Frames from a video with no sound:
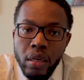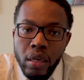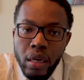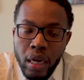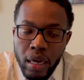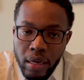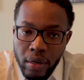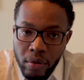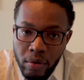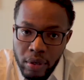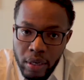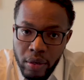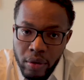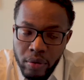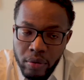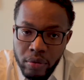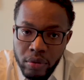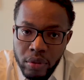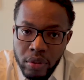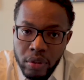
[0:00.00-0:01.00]
auto
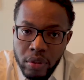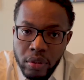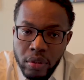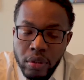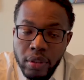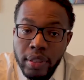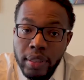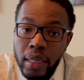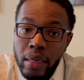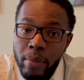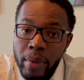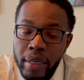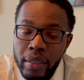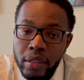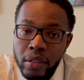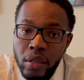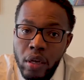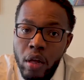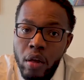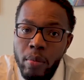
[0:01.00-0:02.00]
loans, some
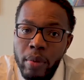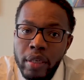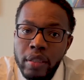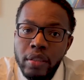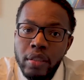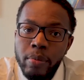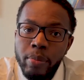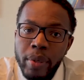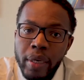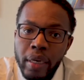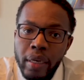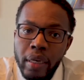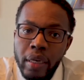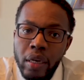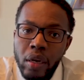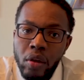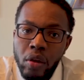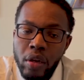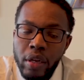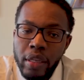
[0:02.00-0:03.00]
installments depending
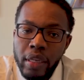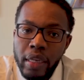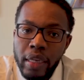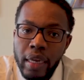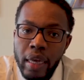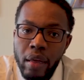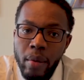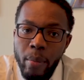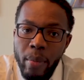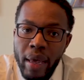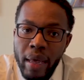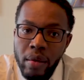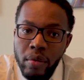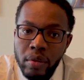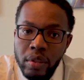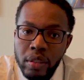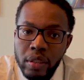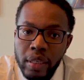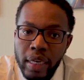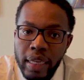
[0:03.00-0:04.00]
on the
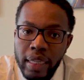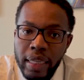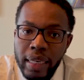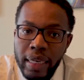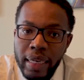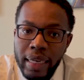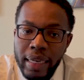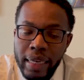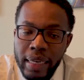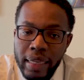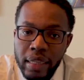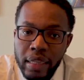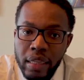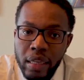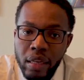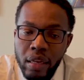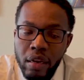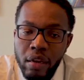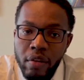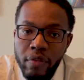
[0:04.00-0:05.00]
amount and the length
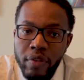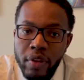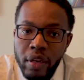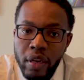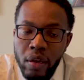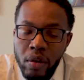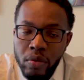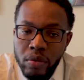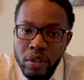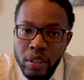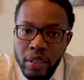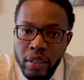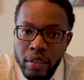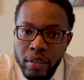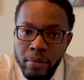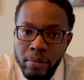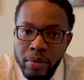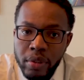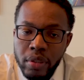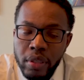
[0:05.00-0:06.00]
of the loan
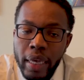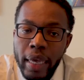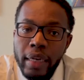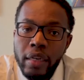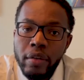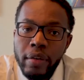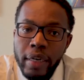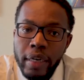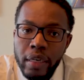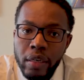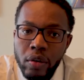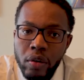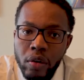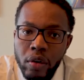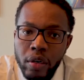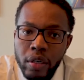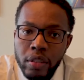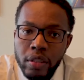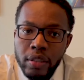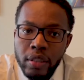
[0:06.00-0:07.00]
terms, and credit
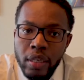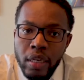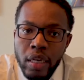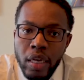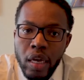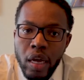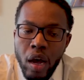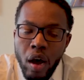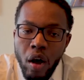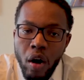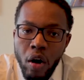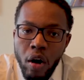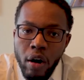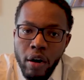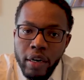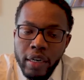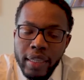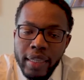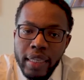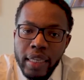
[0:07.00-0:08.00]
cards
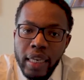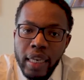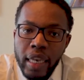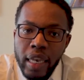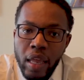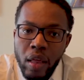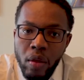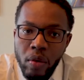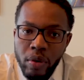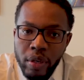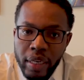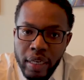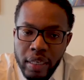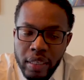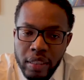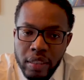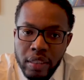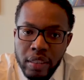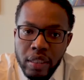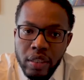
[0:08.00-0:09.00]
are the
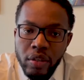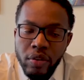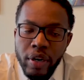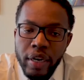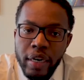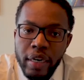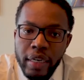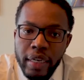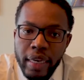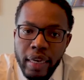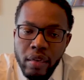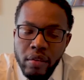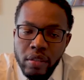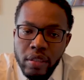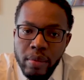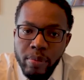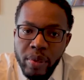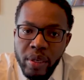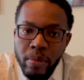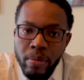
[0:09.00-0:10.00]
longest credit accounts
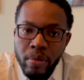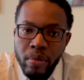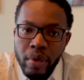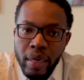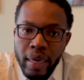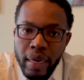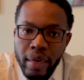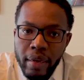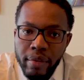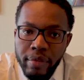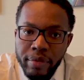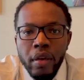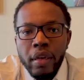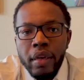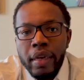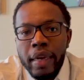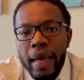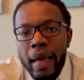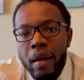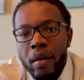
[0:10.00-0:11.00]
that people have.
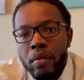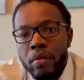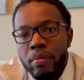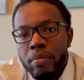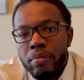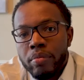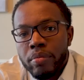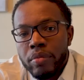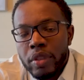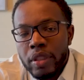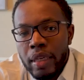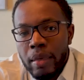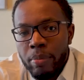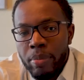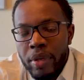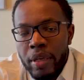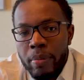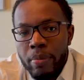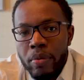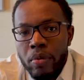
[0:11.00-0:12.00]
Now, some
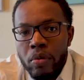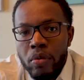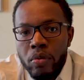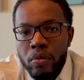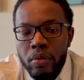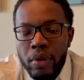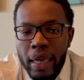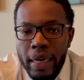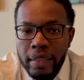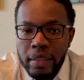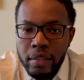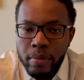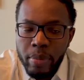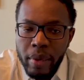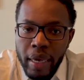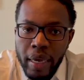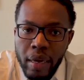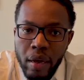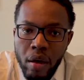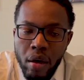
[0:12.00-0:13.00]
people like to
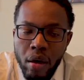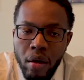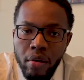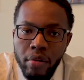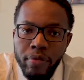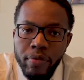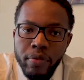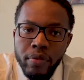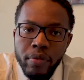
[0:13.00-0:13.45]
pay off